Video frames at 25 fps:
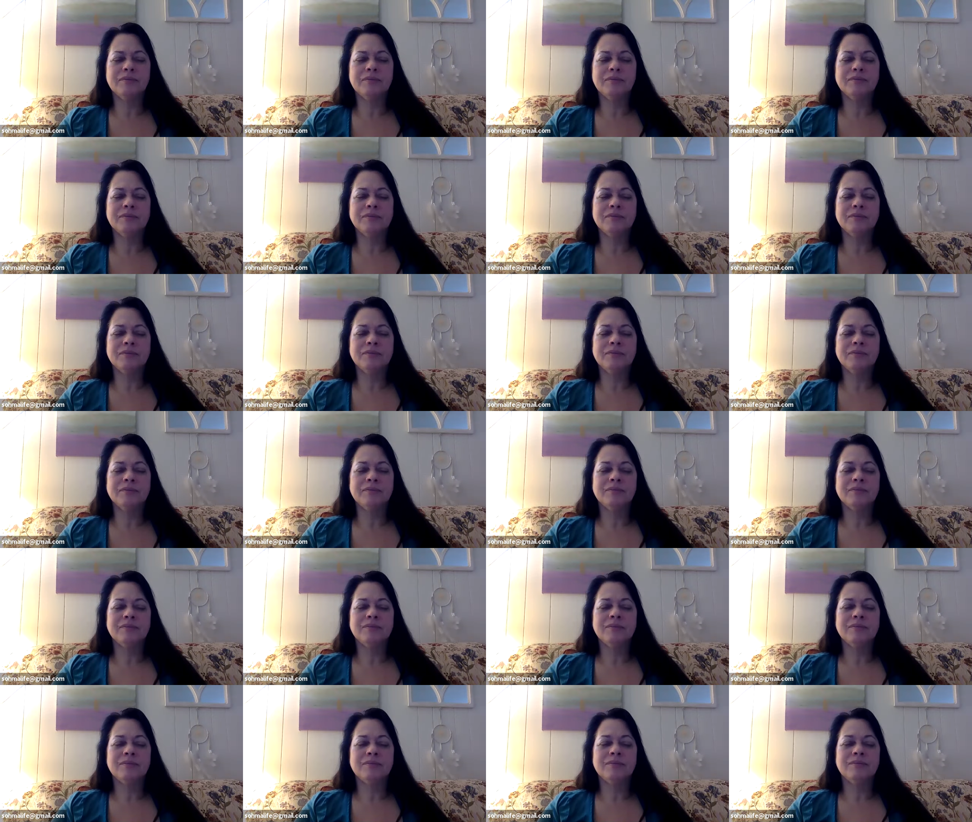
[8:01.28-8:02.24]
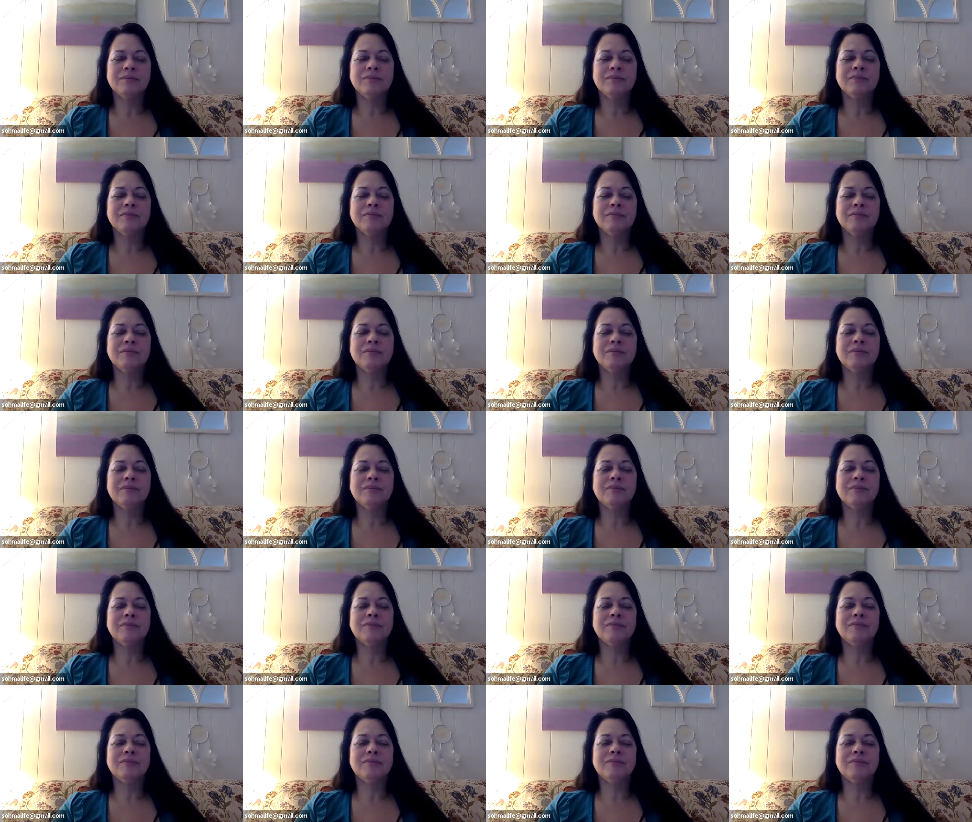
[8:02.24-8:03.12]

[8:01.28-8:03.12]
(silence)